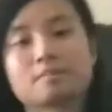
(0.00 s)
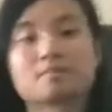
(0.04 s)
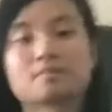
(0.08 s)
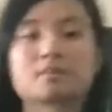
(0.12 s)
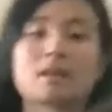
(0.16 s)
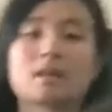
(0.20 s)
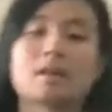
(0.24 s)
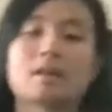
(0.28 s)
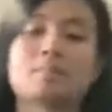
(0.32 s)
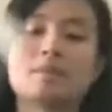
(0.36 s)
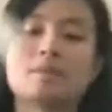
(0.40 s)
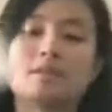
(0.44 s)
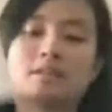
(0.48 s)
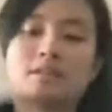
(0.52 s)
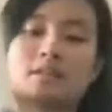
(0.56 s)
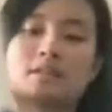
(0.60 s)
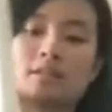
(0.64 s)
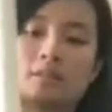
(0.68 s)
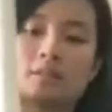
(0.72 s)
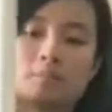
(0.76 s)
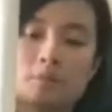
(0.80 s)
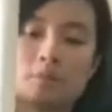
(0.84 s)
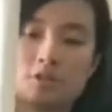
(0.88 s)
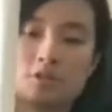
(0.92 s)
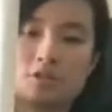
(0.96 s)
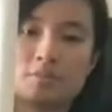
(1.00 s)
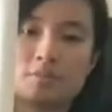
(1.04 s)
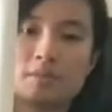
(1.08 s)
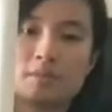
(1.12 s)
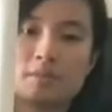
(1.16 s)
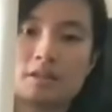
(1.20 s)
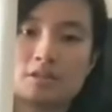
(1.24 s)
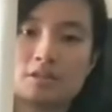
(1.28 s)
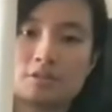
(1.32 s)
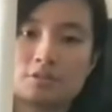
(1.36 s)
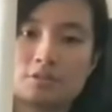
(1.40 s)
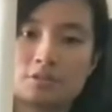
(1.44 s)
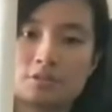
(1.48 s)
and basically put your
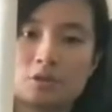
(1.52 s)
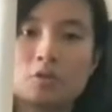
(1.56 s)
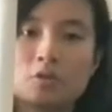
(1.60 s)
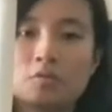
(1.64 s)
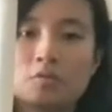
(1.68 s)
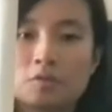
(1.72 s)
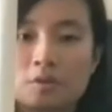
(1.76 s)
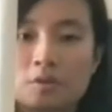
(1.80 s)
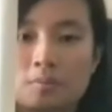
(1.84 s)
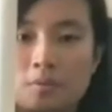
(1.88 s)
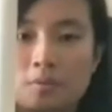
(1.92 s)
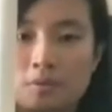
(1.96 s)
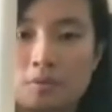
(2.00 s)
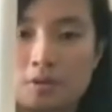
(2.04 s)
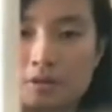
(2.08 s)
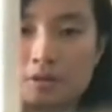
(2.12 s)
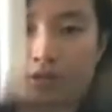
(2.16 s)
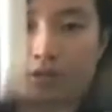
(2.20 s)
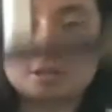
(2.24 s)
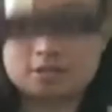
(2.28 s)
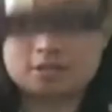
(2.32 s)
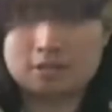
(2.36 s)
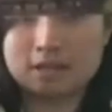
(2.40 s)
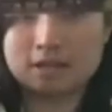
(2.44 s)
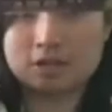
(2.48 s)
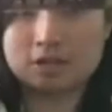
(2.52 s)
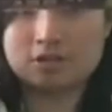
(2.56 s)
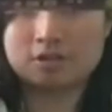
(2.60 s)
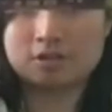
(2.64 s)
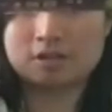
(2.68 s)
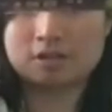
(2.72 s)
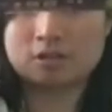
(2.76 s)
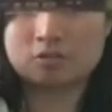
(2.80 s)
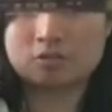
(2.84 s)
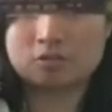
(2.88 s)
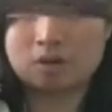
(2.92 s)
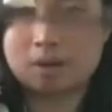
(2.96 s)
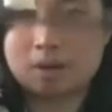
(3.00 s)
Mentos over the board so that you
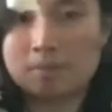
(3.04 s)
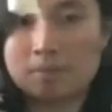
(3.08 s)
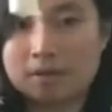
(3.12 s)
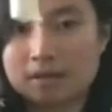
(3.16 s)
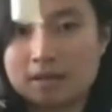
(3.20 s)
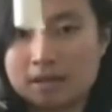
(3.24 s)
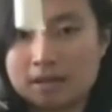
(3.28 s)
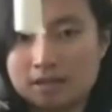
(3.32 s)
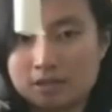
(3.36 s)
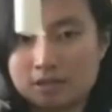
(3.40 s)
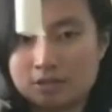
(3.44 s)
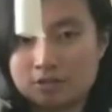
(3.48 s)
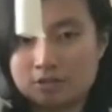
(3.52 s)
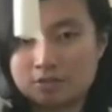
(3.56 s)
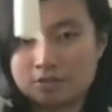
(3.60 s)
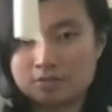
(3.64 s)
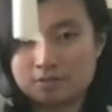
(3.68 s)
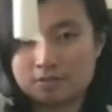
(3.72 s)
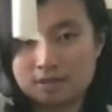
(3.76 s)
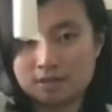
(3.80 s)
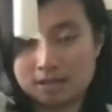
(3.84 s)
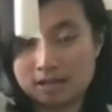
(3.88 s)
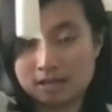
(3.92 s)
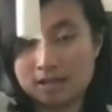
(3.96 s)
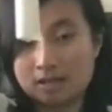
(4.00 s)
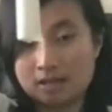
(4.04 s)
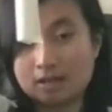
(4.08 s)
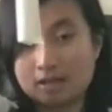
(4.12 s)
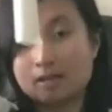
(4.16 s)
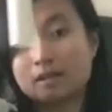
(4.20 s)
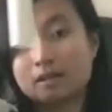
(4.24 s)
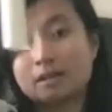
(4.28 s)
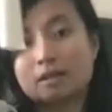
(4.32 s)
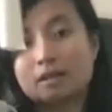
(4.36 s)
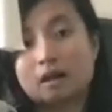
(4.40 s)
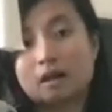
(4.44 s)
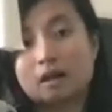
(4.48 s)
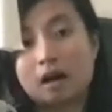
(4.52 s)
can drop it into the
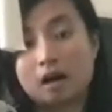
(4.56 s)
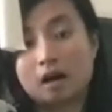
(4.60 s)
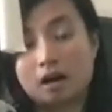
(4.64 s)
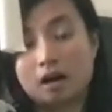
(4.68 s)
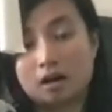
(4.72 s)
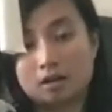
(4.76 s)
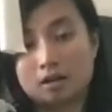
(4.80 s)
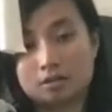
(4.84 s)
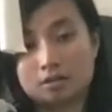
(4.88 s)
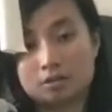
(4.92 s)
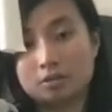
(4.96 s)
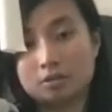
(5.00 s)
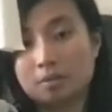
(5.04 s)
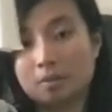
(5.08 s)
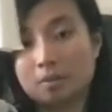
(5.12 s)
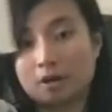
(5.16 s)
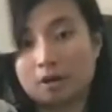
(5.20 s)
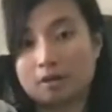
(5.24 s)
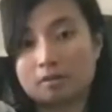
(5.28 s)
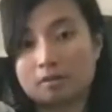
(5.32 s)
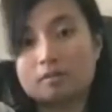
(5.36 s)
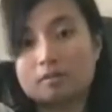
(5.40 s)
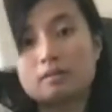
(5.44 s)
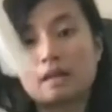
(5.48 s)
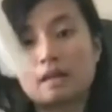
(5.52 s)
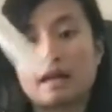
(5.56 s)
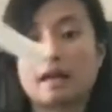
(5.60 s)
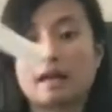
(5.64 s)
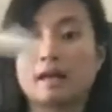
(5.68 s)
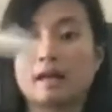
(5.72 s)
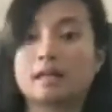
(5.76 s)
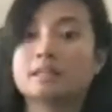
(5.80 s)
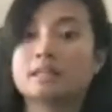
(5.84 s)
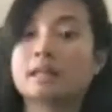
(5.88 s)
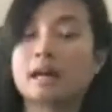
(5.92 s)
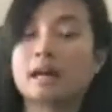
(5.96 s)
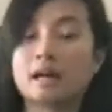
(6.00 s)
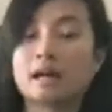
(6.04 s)
soda bottle
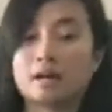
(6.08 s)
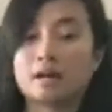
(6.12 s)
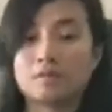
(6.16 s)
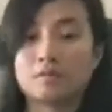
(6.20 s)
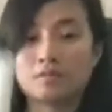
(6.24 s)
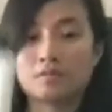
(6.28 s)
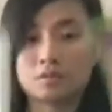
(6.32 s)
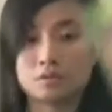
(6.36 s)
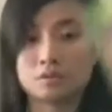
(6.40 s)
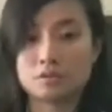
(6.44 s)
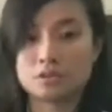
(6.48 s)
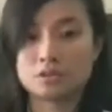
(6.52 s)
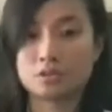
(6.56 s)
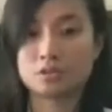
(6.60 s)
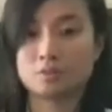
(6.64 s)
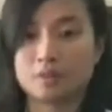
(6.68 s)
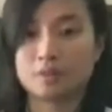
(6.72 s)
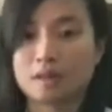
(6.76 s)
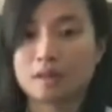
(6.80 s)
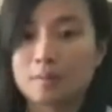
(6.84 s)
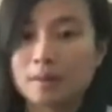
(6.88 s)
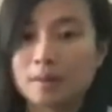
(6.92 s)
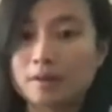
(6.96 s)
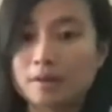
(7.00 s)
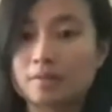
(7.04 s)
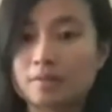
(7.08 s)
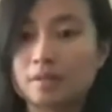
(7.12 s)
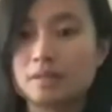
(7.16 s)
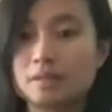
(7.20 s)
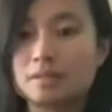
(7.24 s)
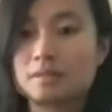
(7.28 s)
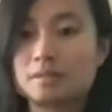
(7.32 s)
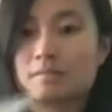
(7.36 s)
and have your soda come out of it.